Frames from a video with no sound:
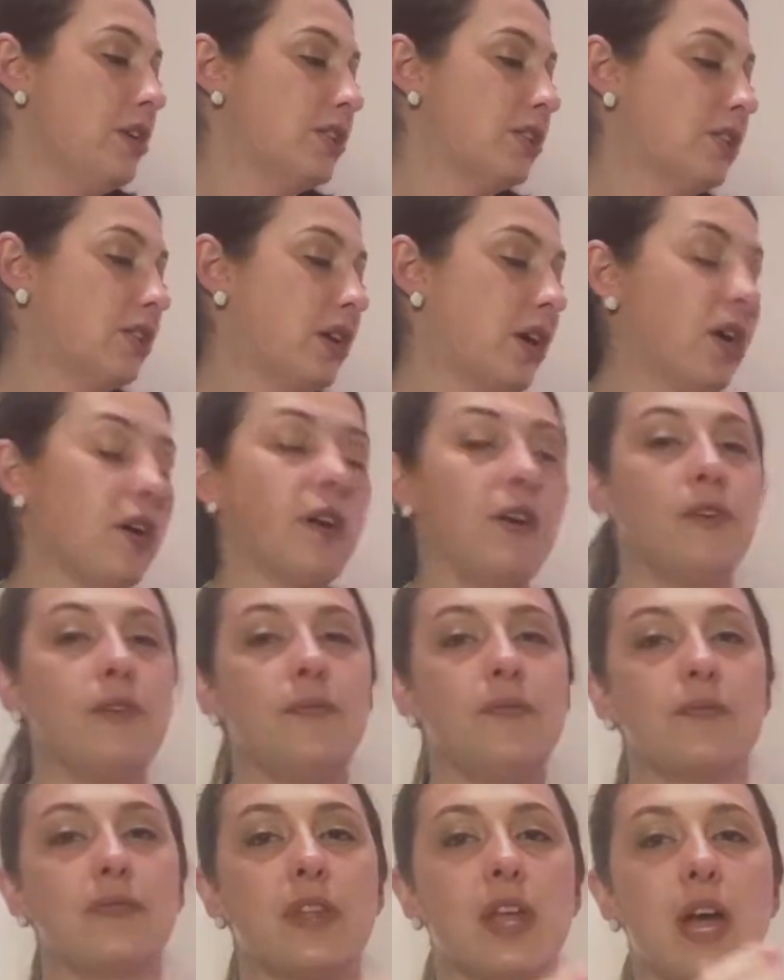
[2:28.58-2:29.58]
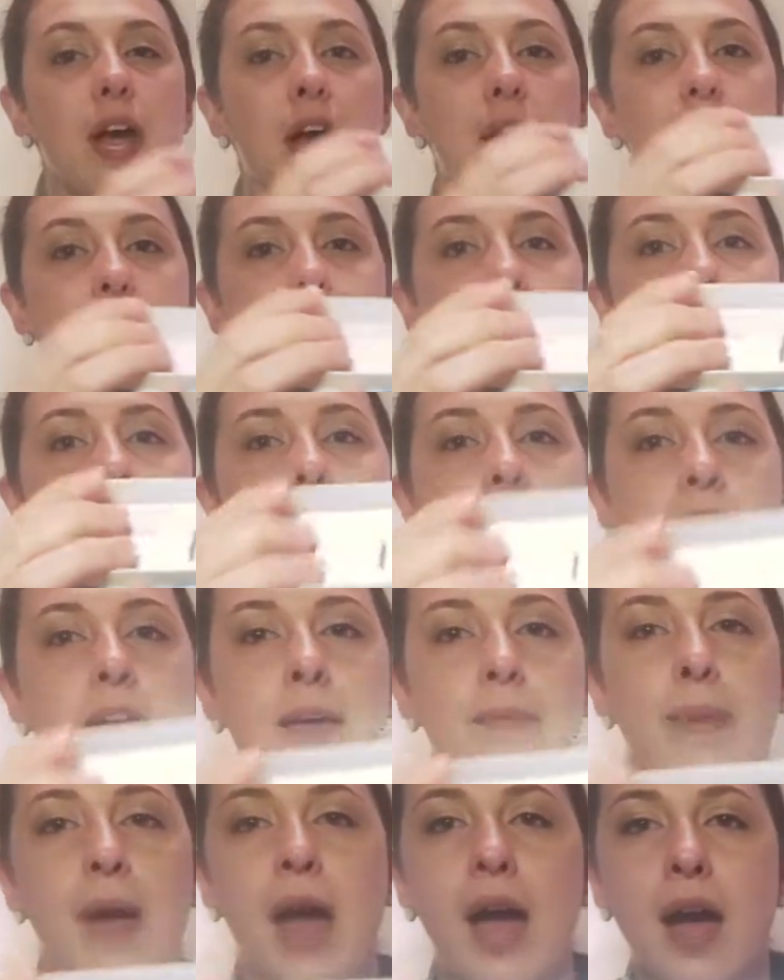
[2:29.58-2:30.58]
So I got
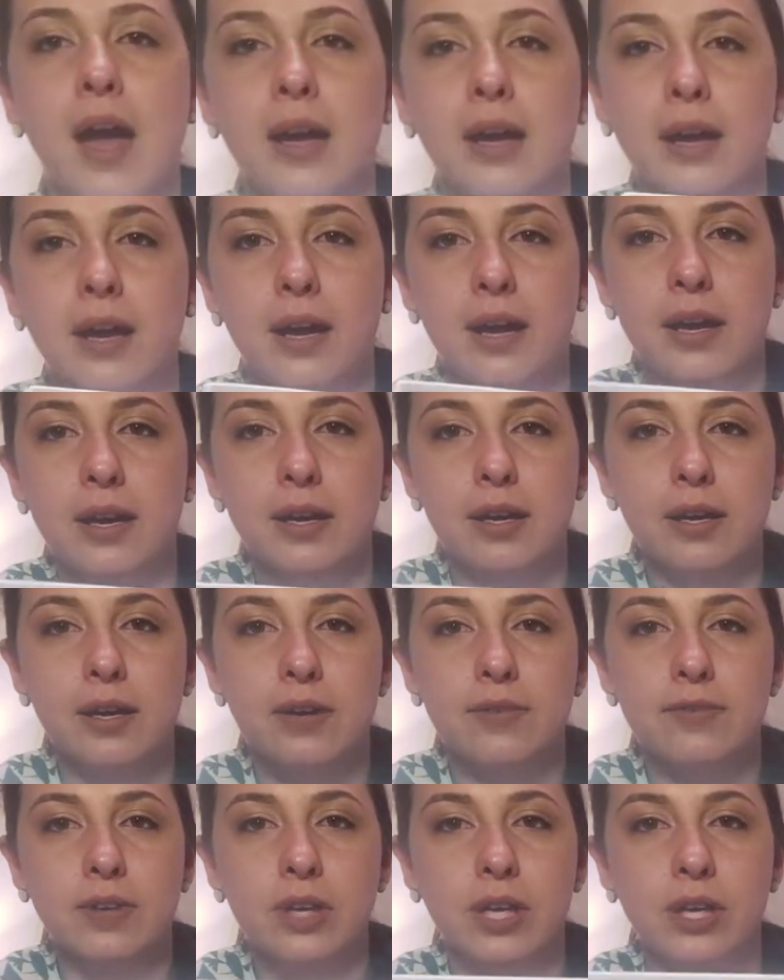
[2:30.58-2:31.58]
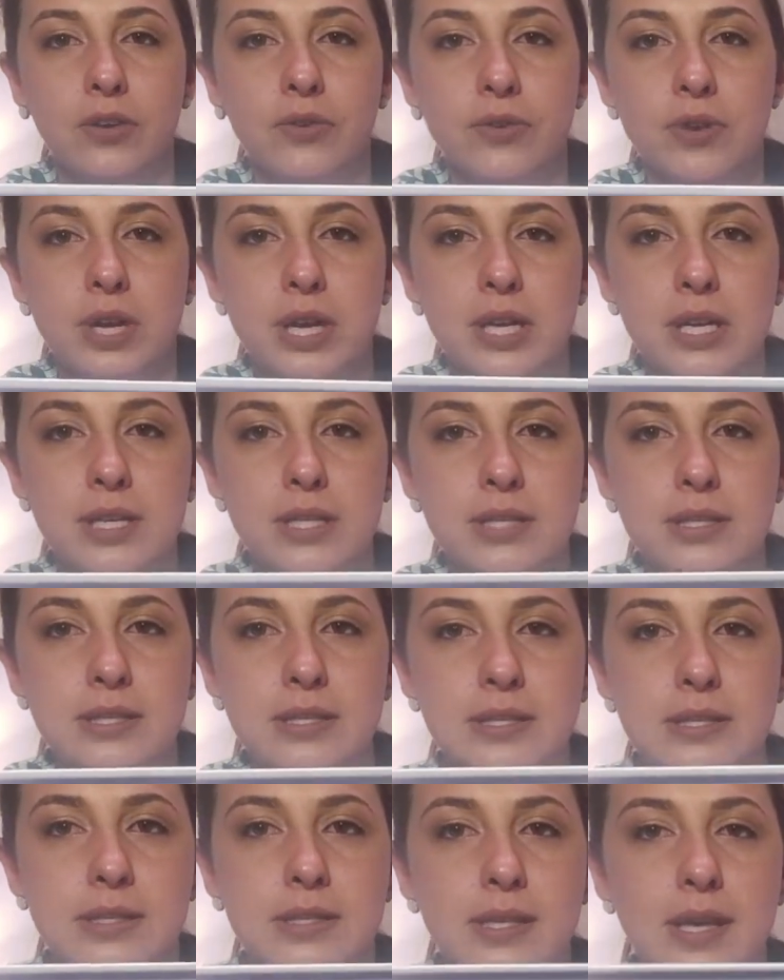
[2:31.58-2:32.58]
a pack of
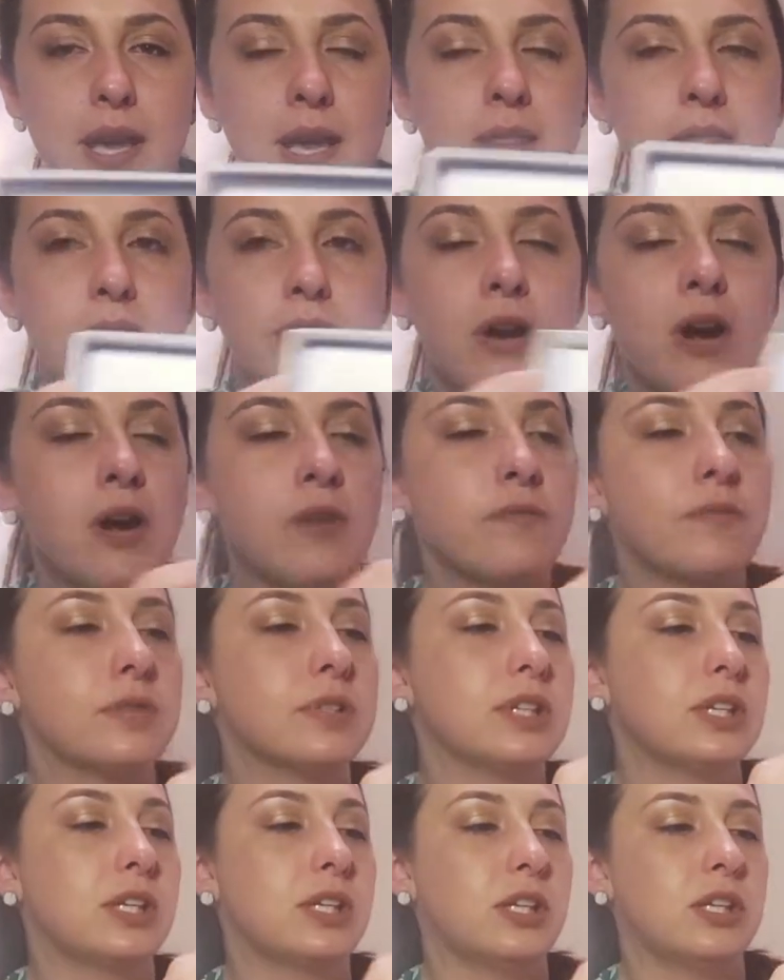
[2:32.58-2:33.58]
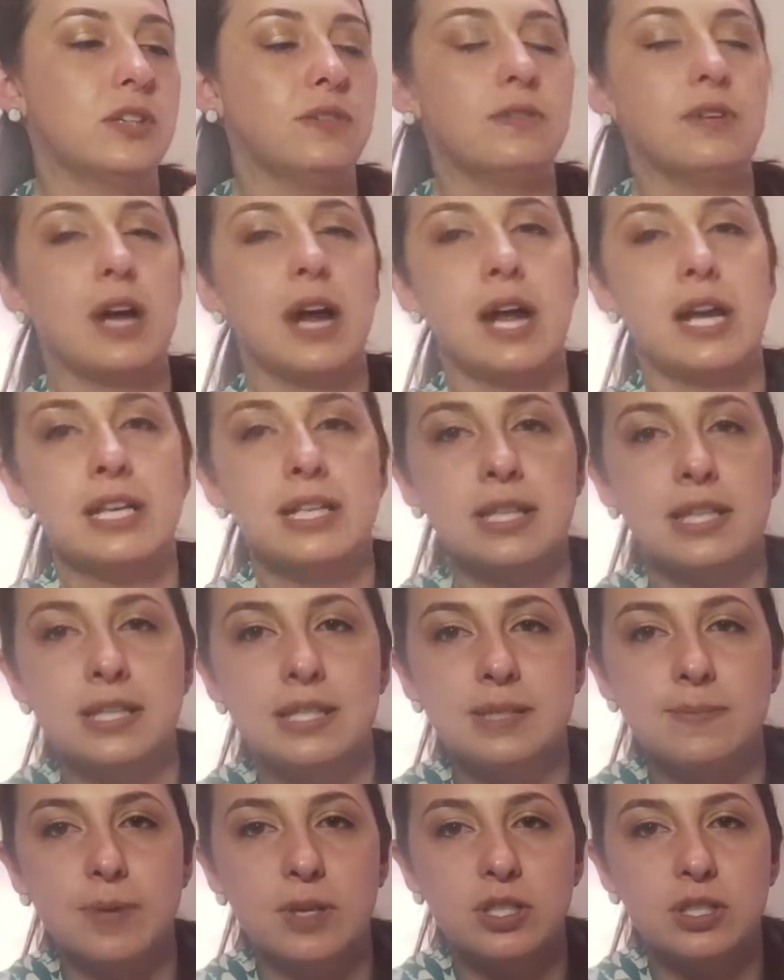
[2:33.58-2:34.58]
earrings and they're all really cute. I
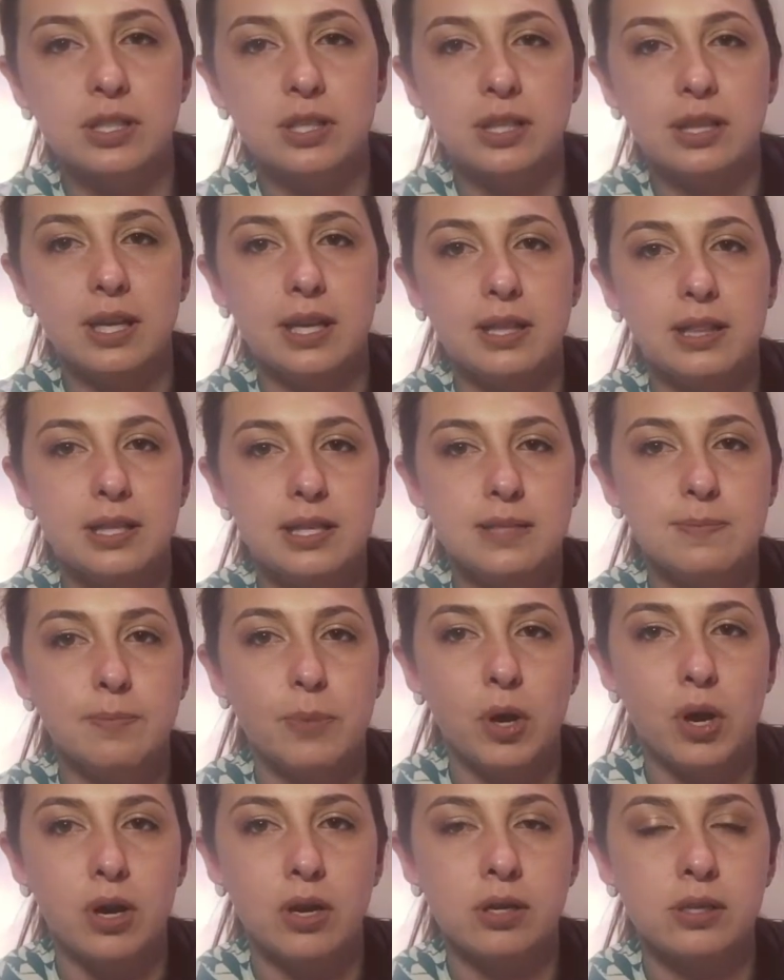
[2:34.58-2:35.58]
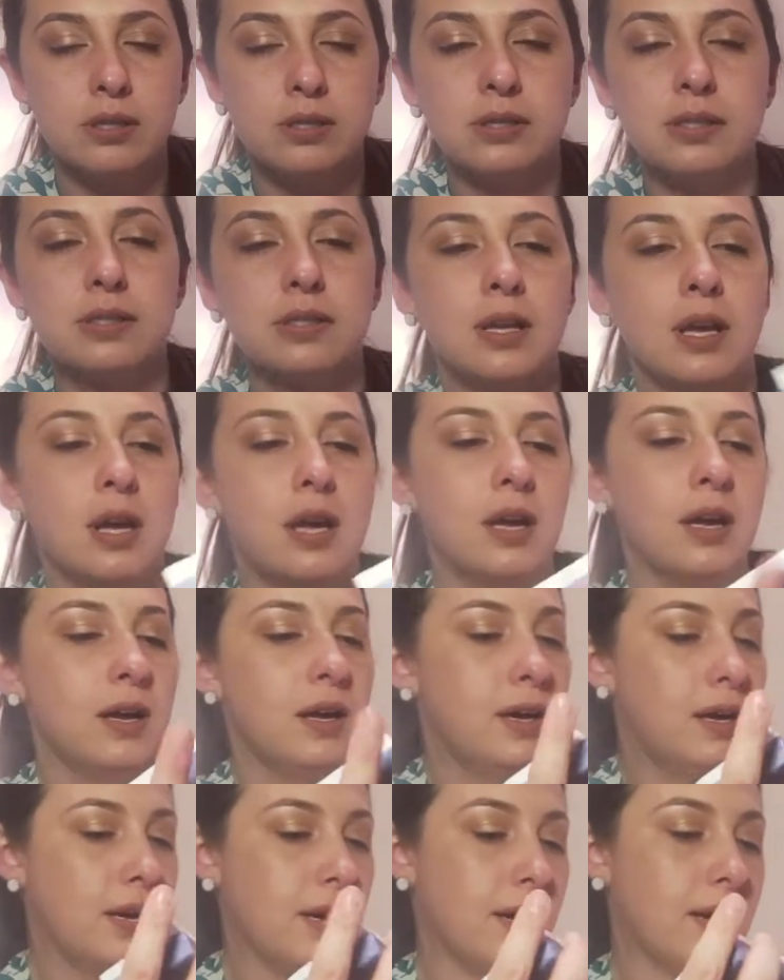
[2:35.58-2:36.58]
especially like these bars.
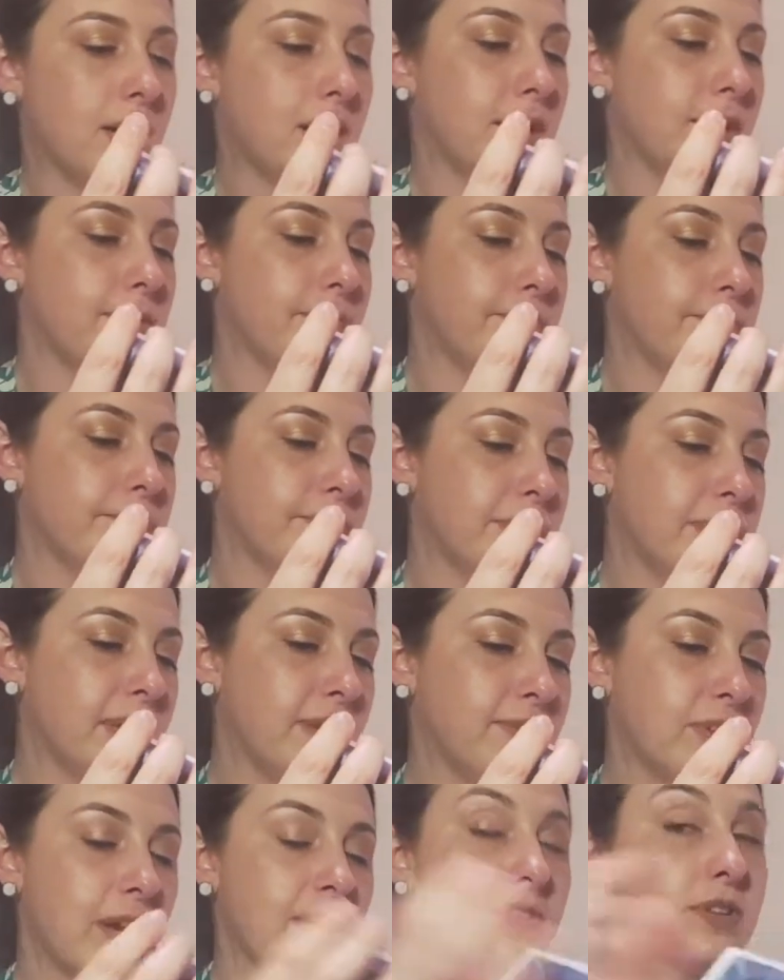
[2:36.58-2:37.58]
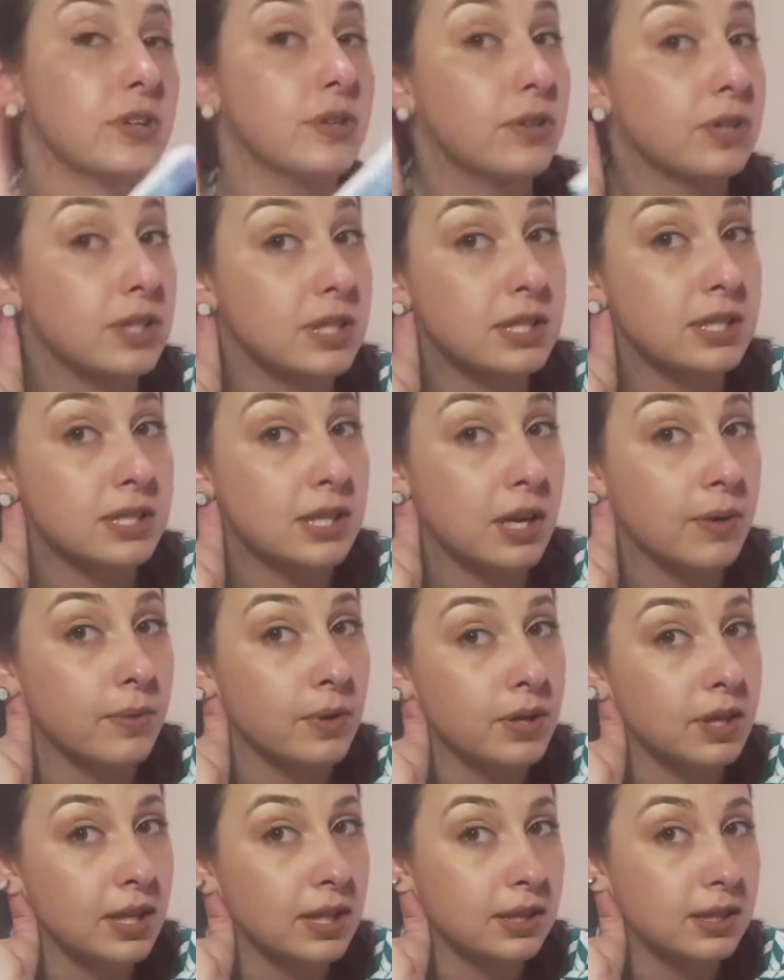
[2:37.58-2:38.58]
Um, if you haven't noticed, I
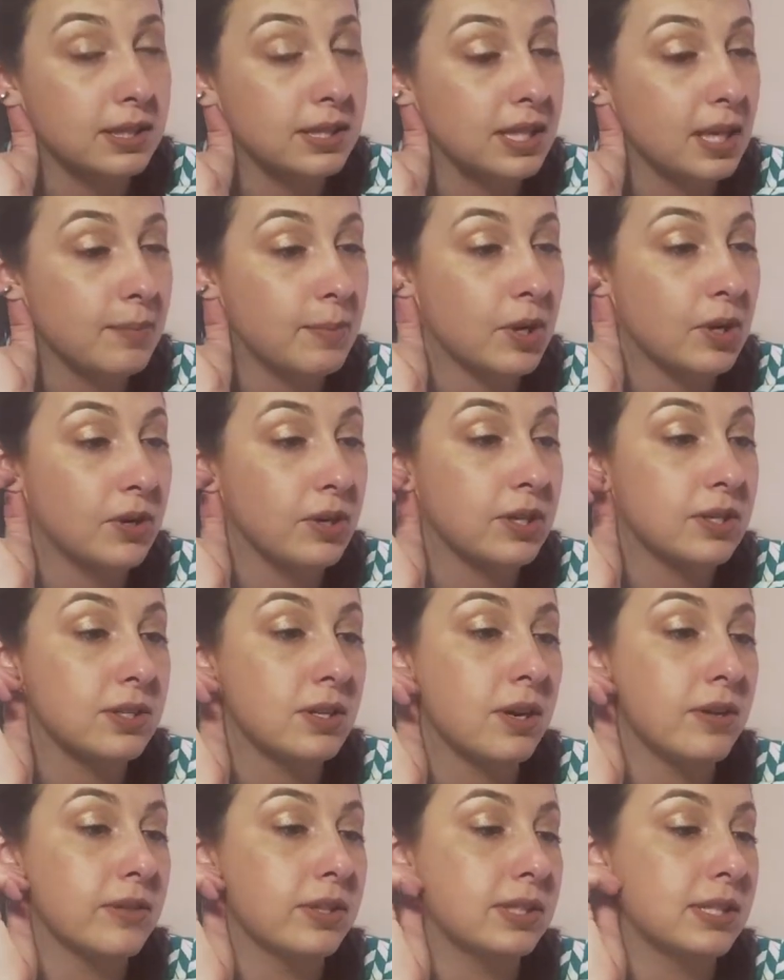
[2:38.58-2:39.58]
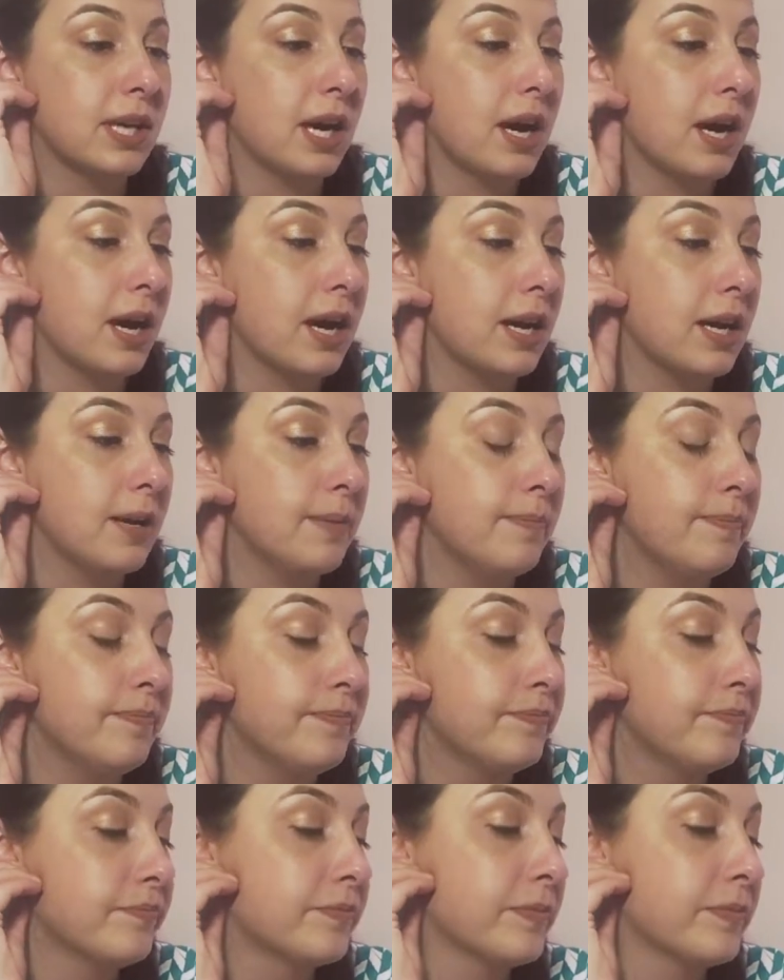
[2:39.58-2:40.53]
wear like the same earrings all the time.